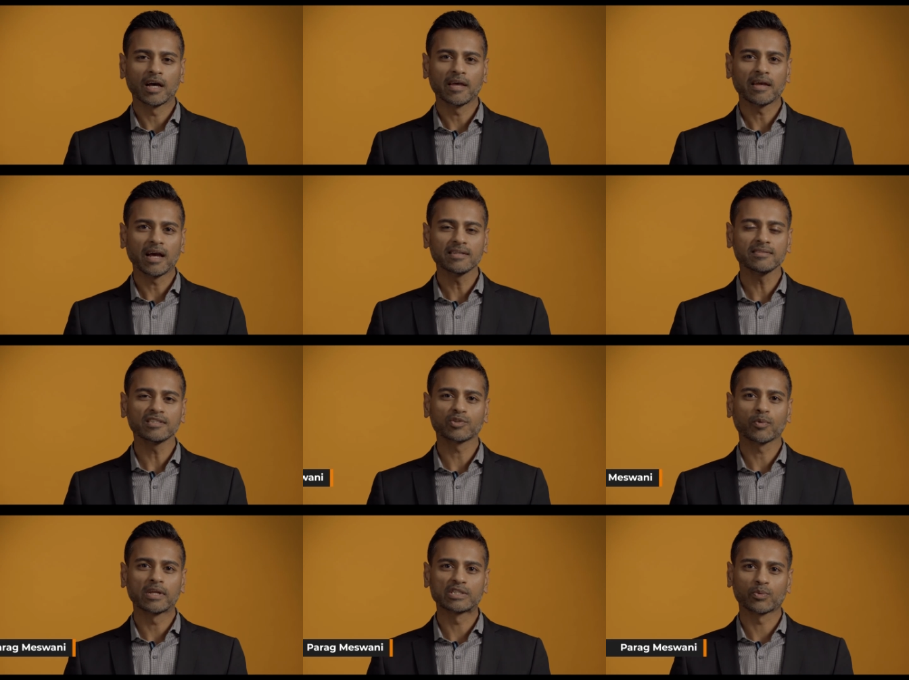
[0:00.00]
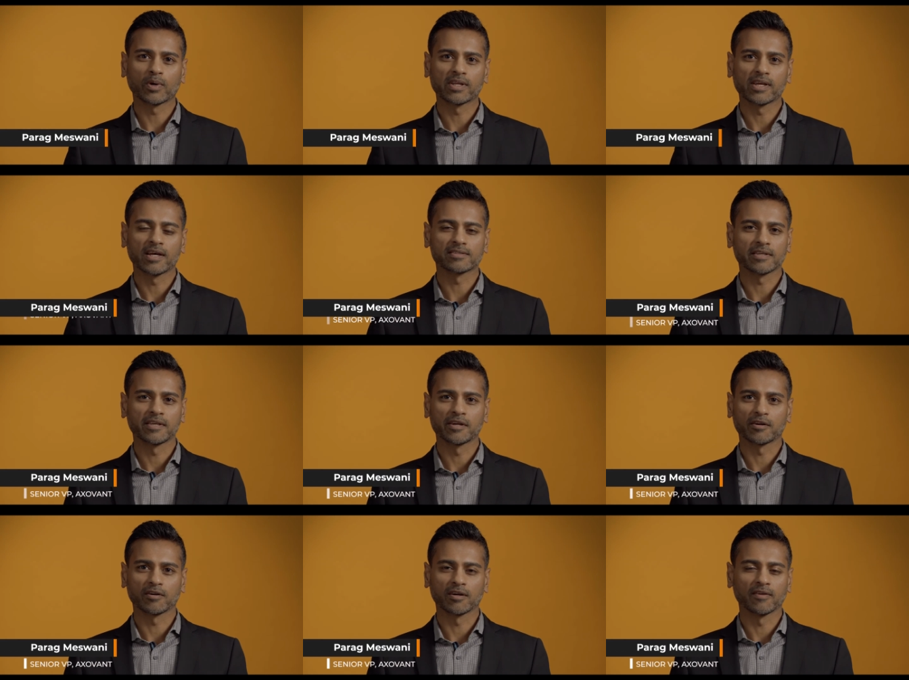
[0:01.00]
know, I see 2020 as a
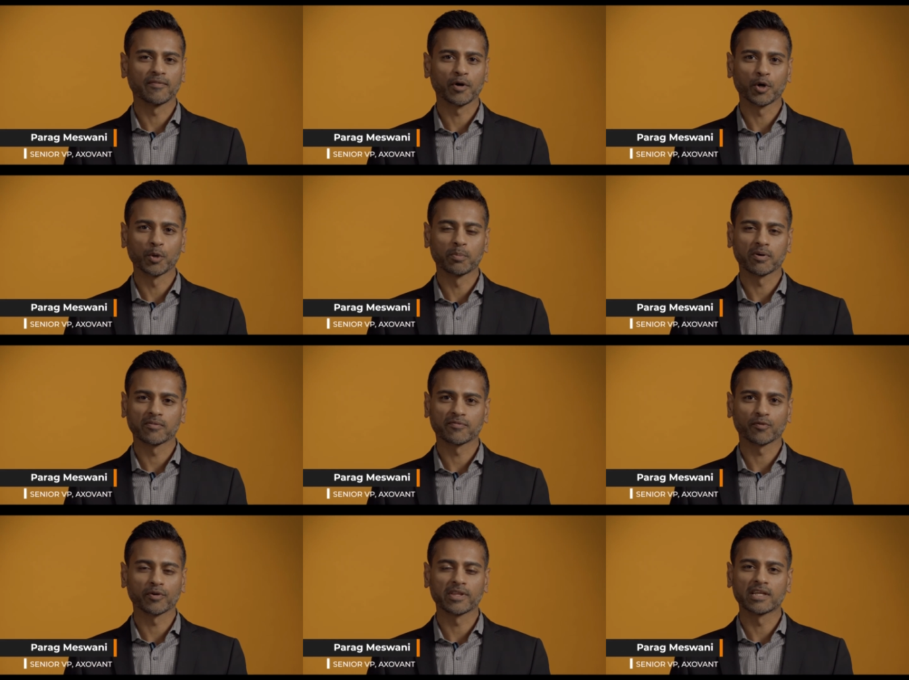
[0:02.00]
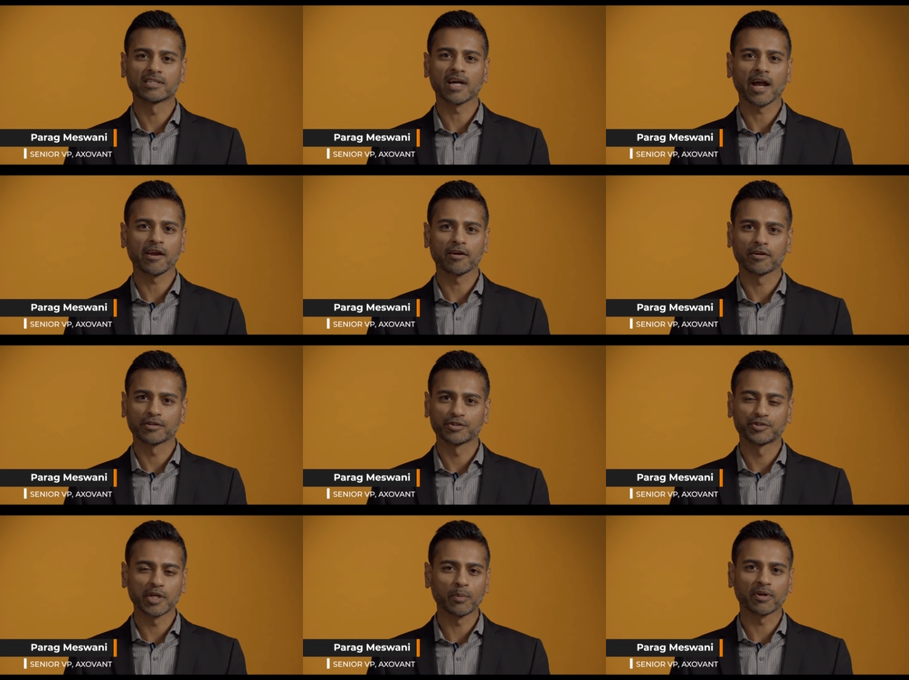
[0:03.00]
year of hope for the entire
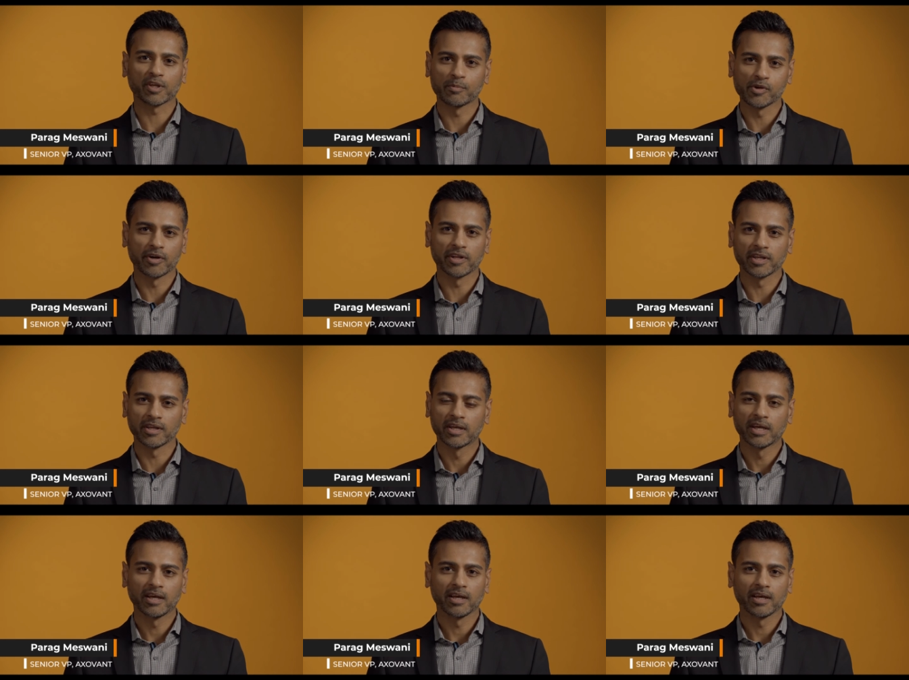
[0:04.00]
GM1 community